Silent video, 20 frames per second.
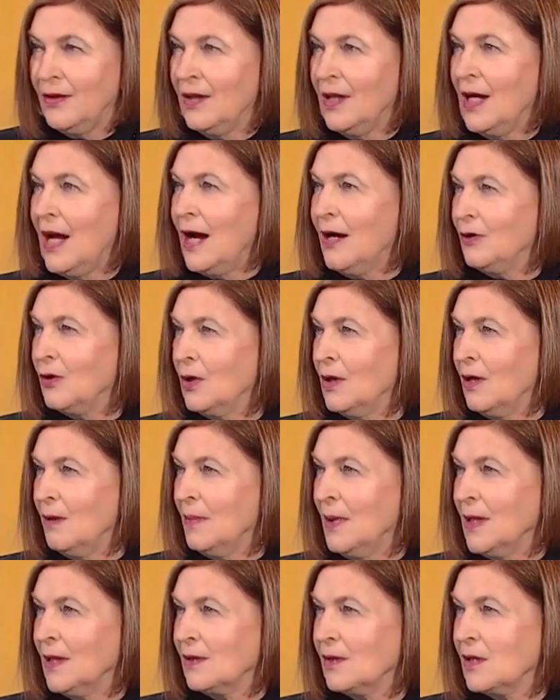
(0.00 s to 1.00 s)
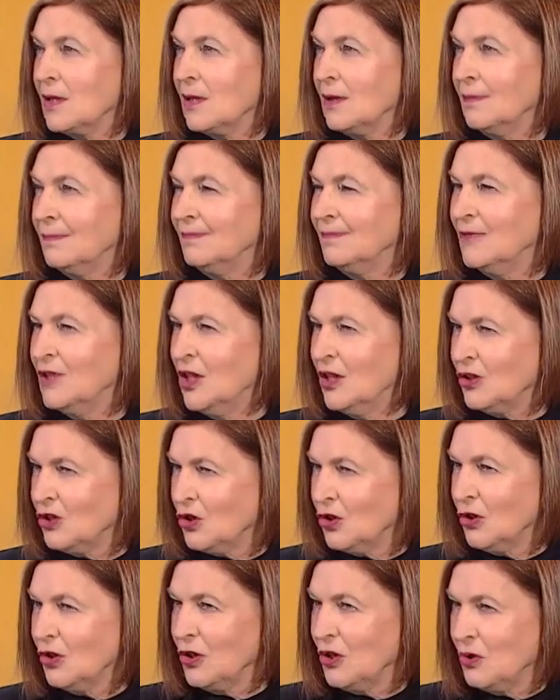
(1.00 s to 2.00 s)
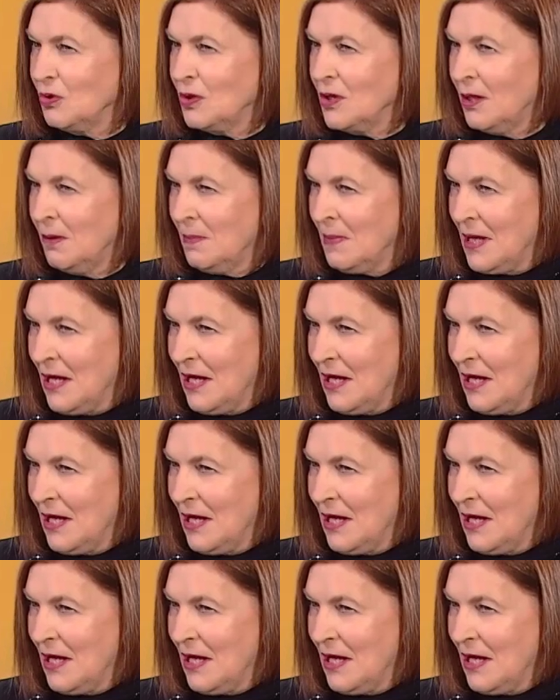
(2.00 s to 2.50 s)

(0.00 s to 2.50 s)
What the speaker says: The acronym is, not sure, you tell me.